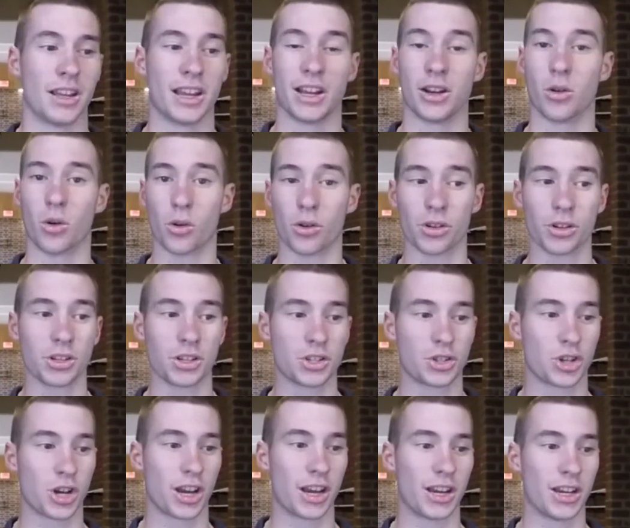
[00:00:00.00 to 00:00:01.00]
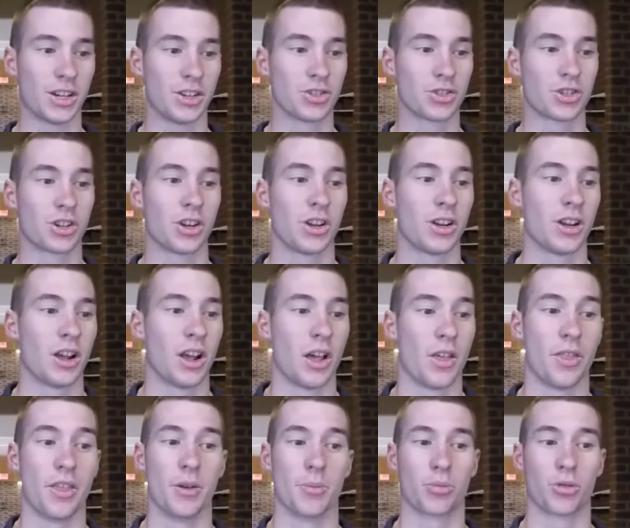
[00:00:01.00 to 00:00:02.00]
In order to change
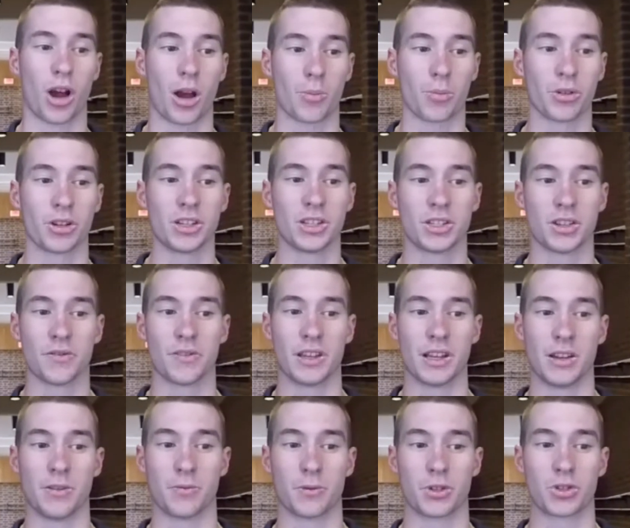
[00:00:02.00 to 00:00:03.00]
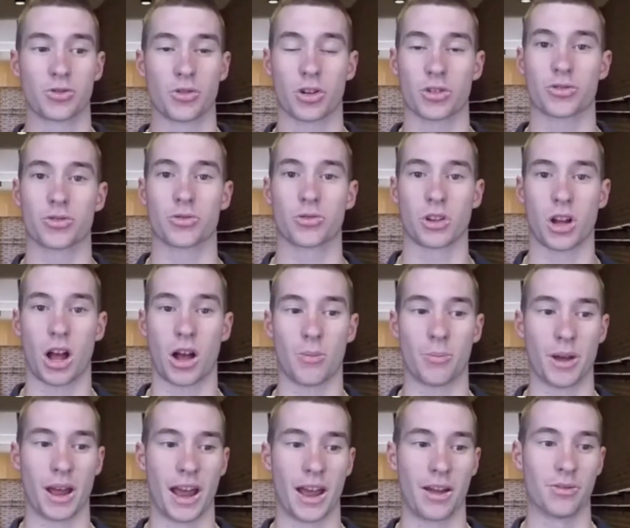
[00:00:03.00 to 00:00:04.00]
the properties of the infrastructural
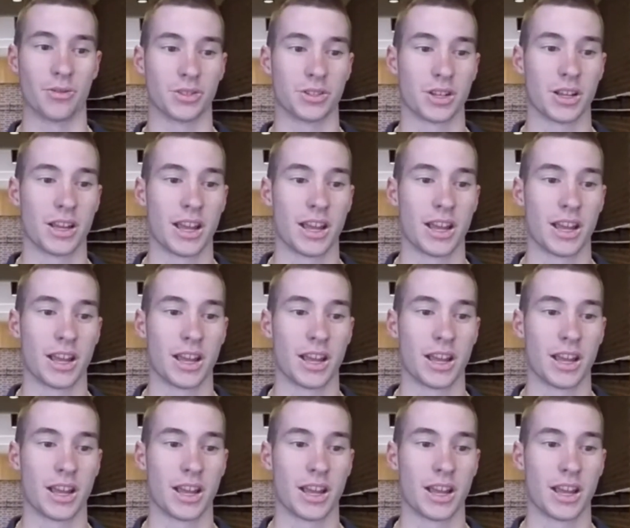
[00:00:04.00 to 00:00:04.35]
compound